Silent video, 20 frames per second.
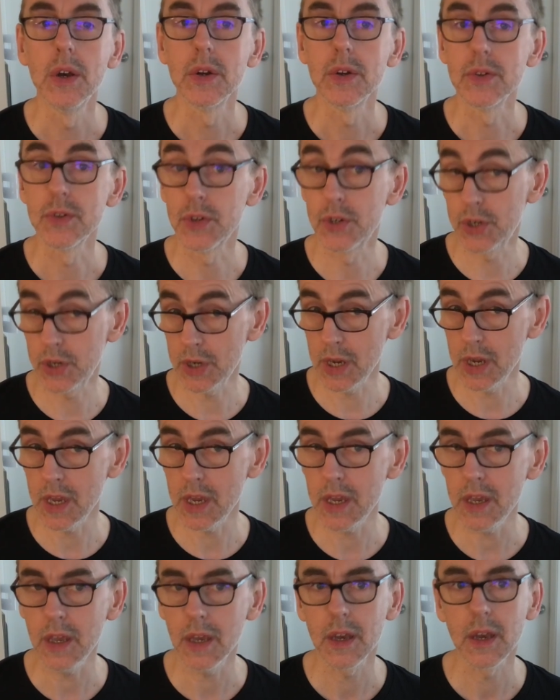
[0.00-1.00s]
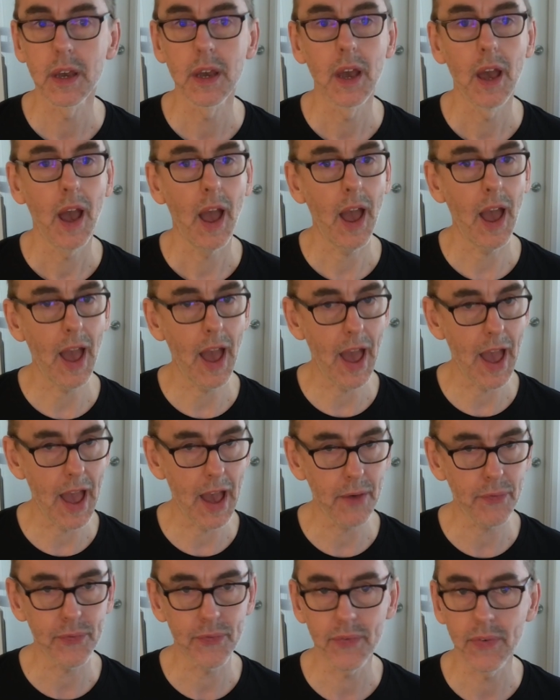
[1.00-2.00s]
G,
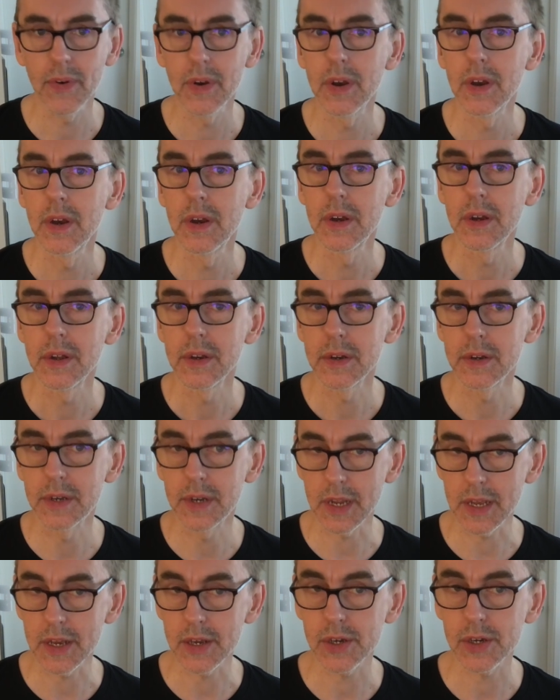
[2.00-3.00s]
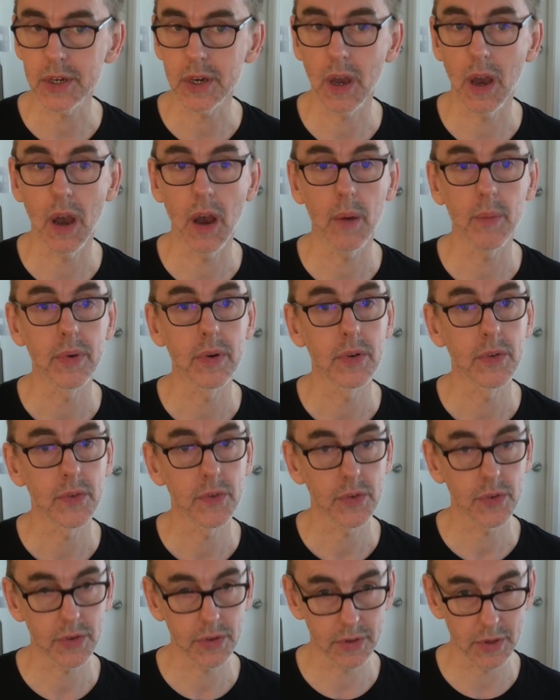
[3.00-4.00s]
F, D sharp,
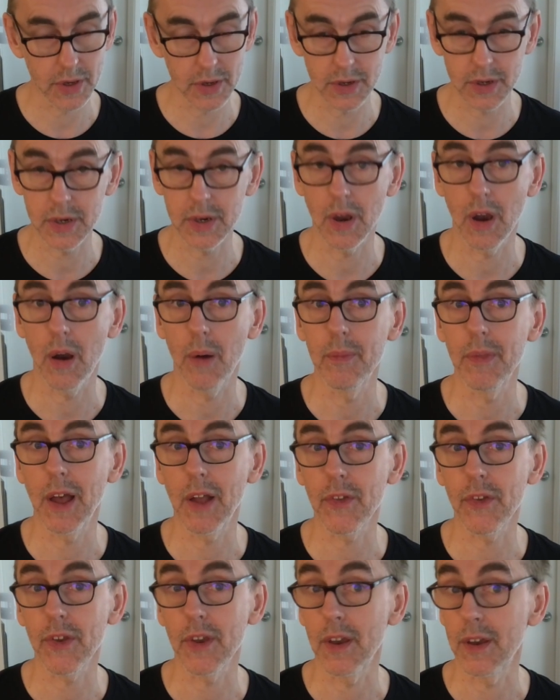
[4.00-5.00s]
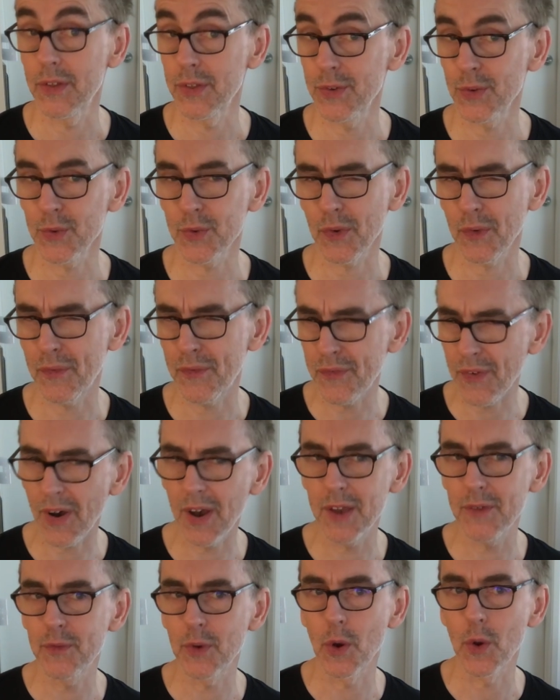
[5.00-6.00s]
C sharp. That's it. So it's a
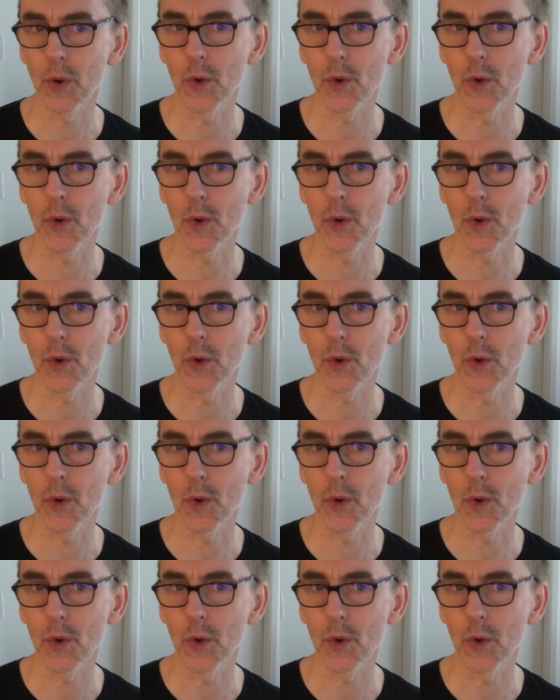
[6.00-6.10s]
5-note